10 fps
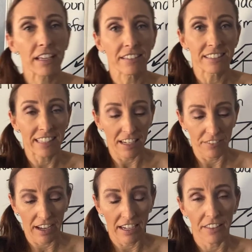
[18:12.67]
instead
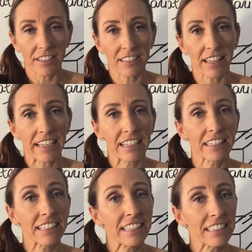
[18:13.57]
of kind of this like
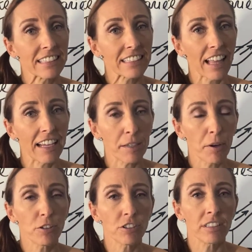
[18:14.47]
clean sliding
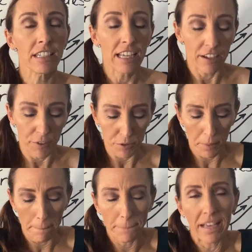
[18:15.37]
motion, if you were
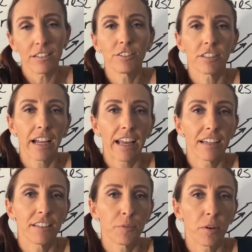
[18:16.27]
to bend your
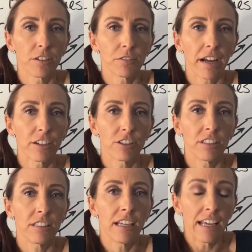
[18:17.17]
hand in one
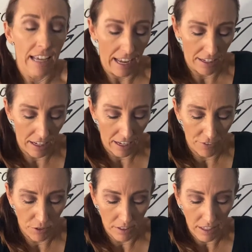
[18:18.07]
direction, and
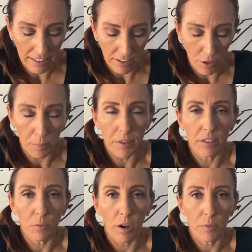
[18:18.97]
if you slide it
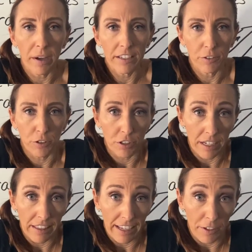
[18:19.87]
open one way, you'll
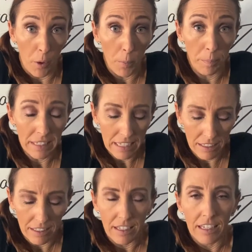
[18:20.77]
create like an opening.
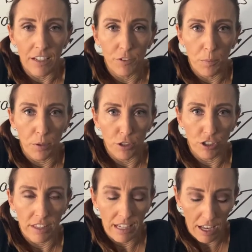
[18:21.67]
If you
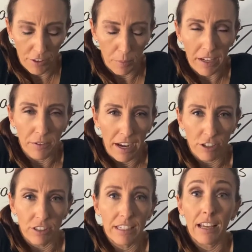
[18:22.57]
push the other way, you
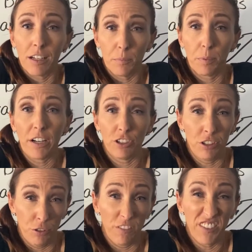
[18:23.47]
actually get
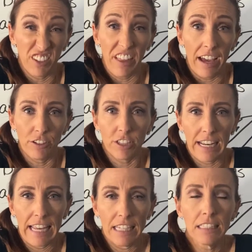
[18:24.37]
compression. You'll feel that in your
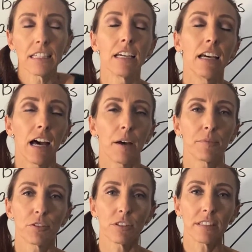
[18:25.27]
hand.
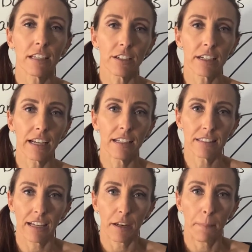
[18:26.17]
So just take your
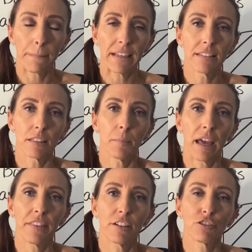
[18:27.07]
hands and kind of bend them,
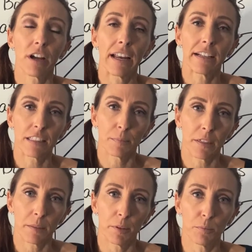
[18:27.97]
and then try to
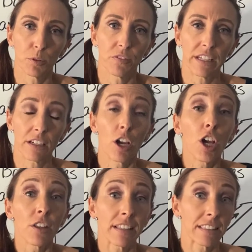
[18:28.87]
experiment moving,
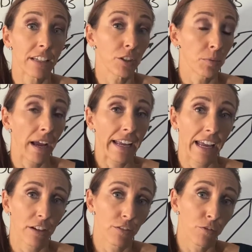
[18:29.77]
let's say, your right
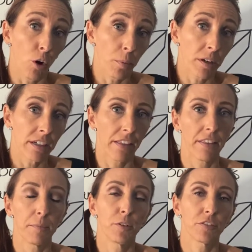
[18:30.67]
hand forward
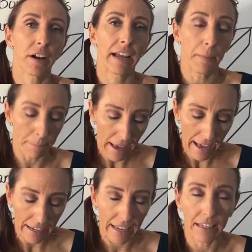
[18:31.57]
and then move your right hand
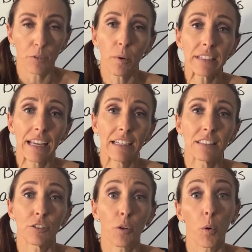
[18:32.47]
back. And in one
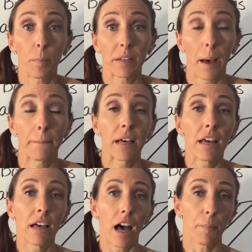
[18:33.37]
case, you'll open up
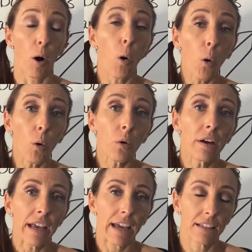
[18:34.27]
a
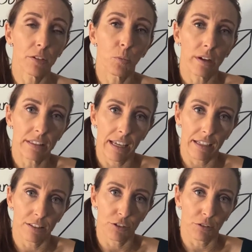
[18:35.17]
hole, and in one
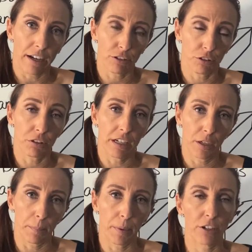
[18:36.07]
case, you'll actually create
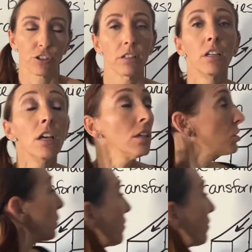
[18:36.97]
compression. So